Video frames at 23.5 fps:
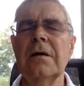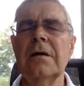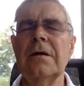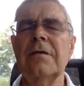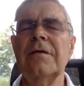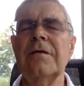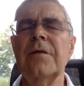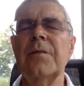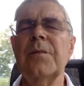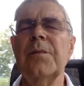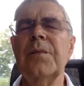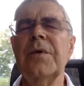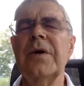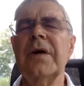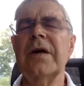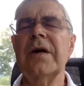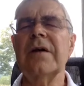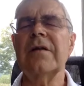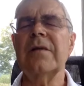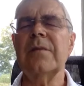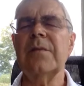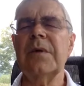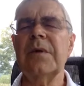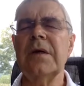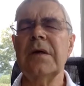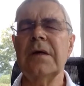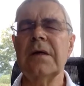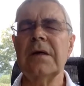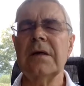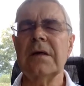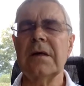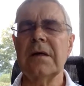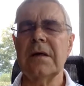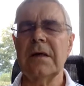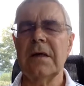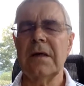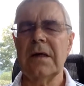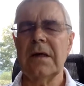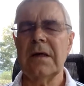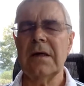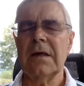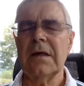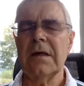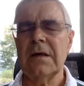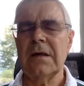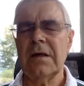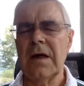of the breath being,
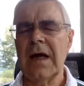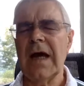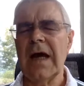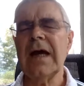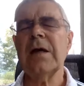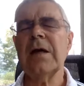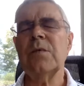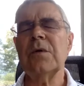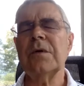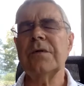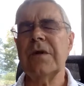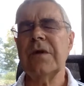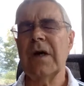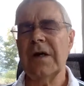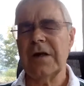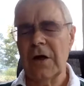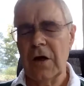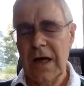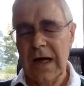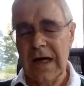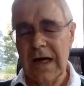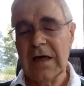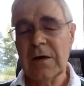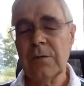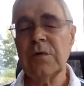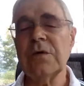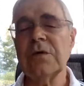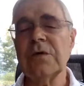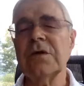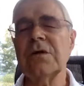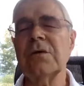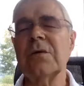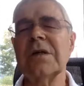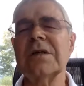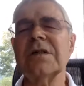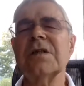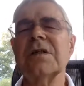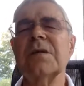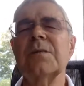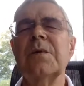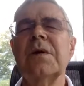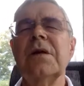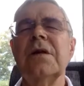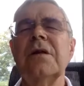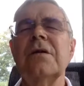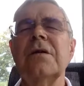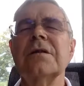that you're able to
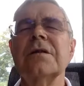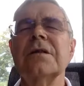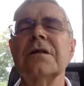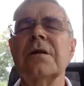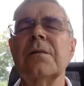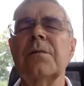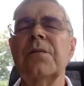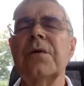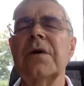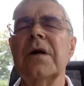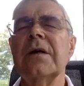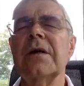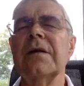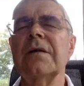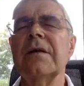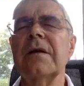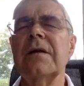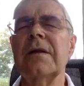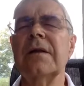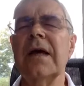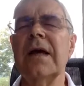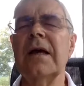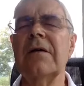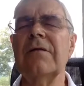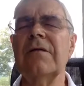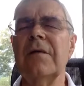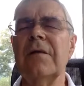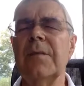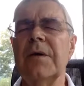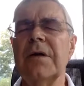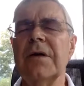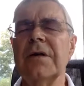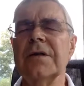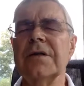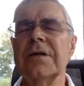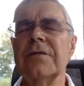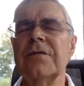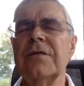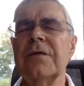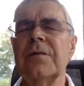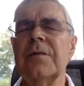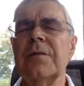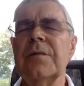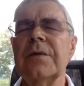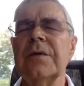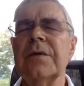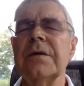experience the breath in every part of your
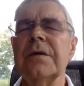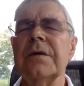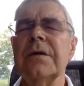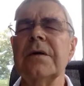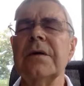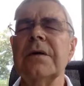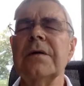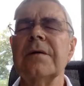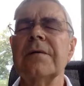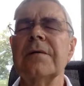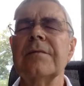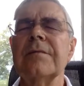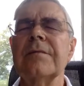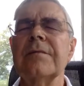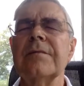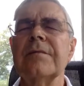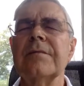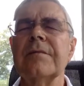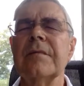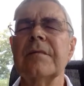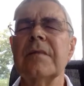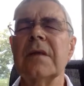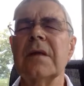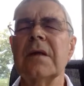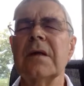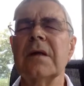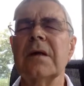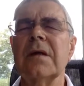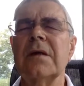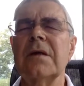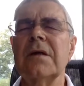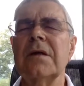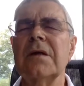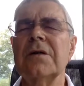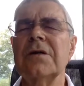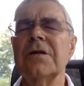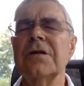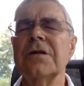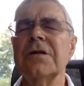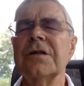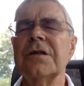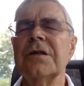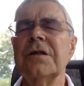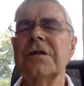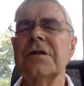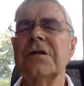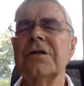body. Not just
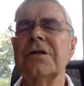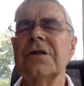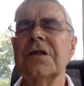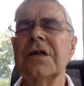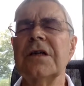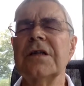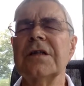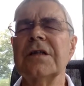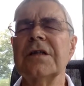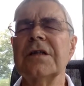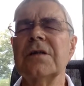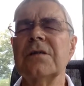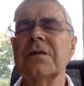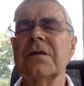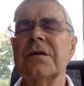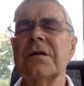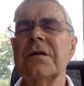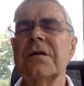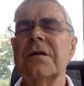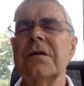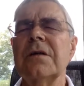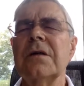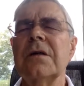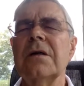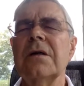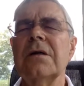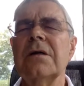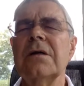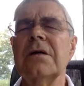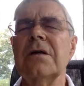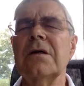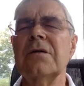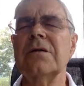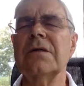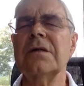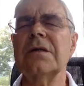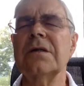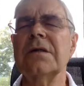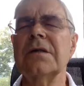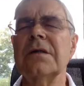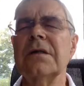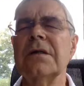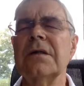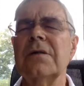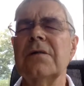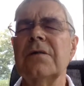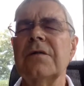in your chest where you notice
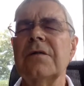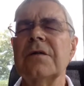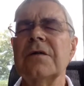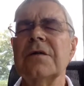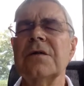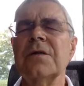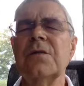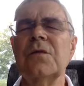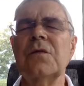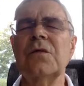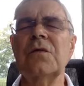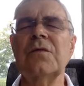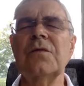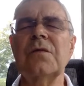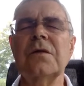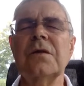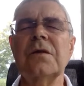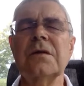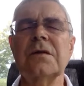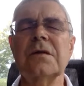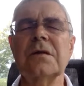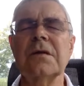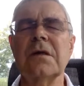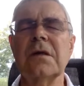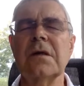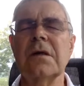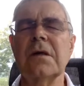the obvious movement.